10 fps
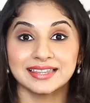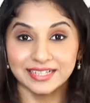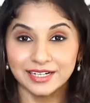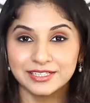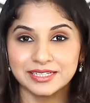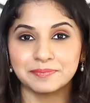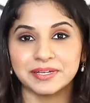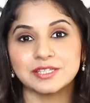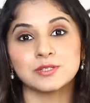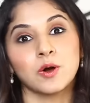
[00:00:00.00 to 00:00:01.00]
The third
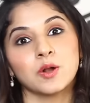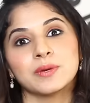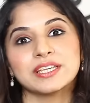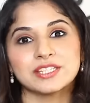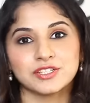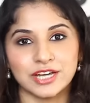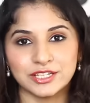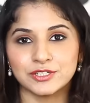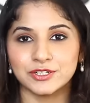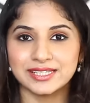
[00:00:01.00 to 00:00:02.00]
tip is to always
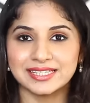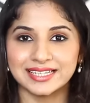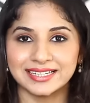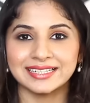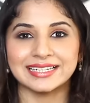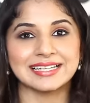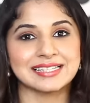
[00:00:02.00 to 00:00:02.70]
stretch your skin.